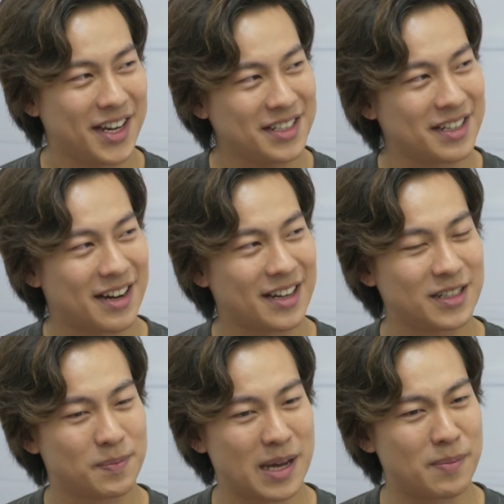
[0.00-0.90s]
is the
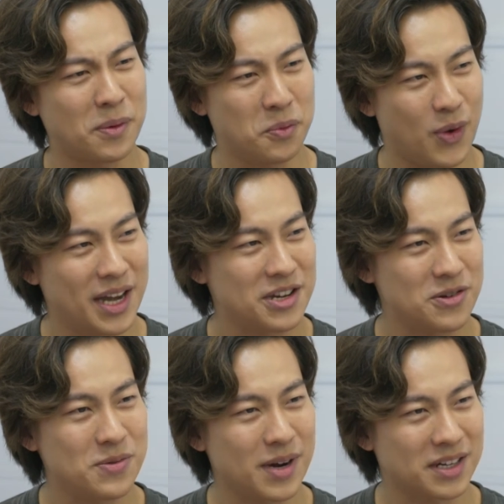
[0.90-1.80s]
hardest part. But when
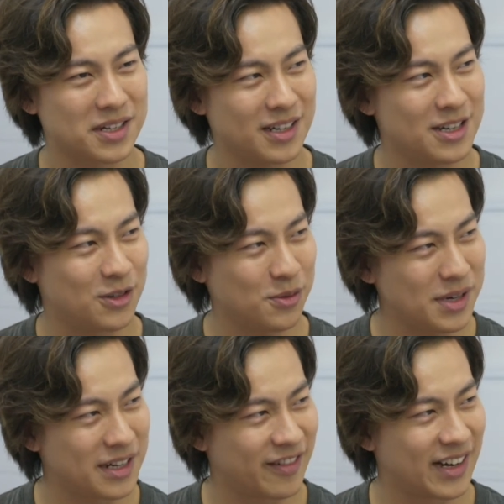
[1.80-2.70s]
you actually do
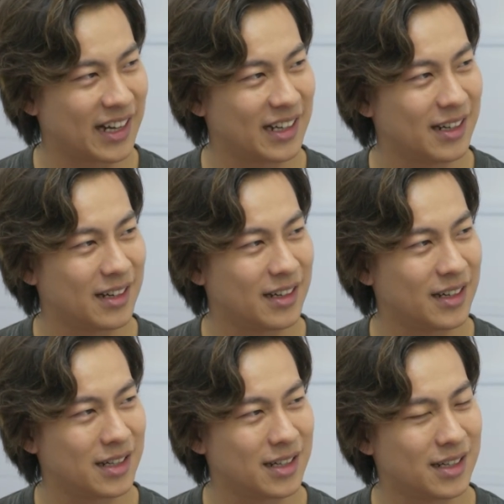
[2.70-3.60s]
it, right,
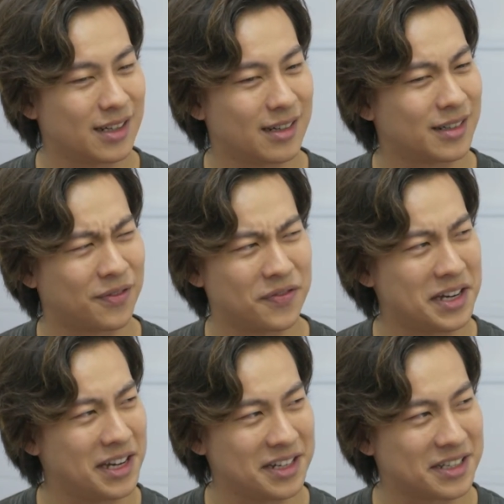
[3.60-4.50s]
the
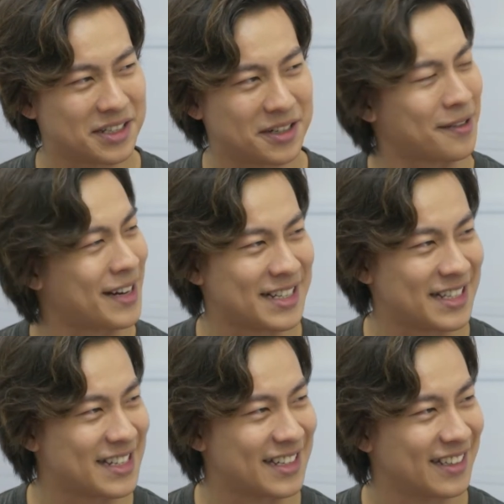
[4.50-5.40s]
feeling is crazy.